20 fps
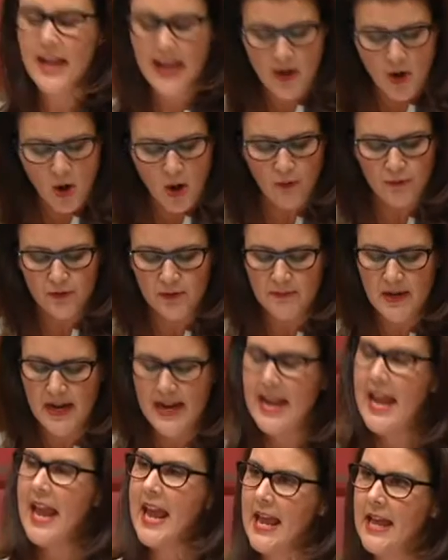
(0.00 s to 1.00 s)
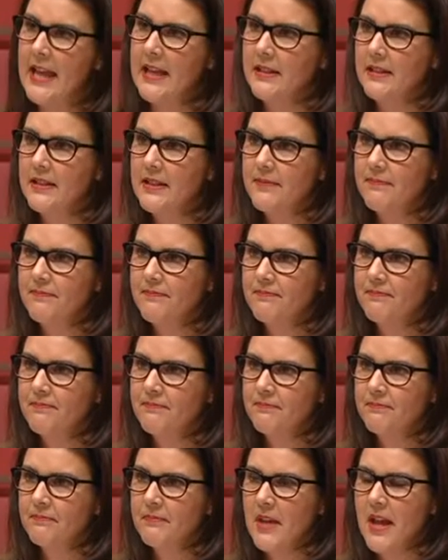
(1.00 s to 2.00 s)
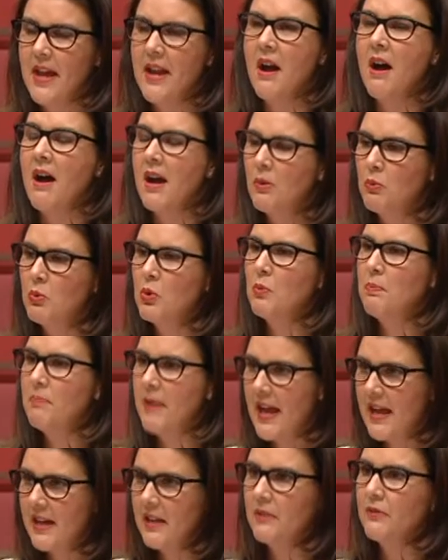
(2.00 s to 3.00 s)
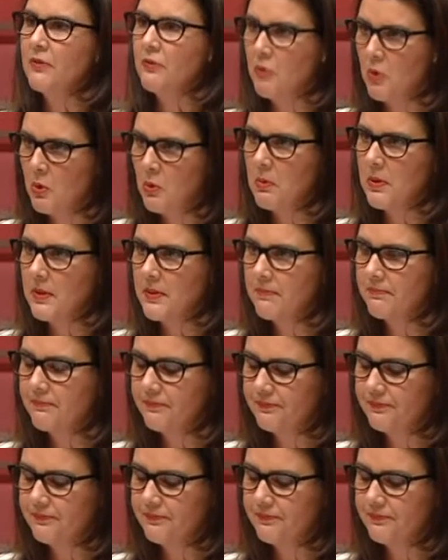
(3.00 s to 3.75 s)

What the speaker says: and offer my hand, and I will pay it forward.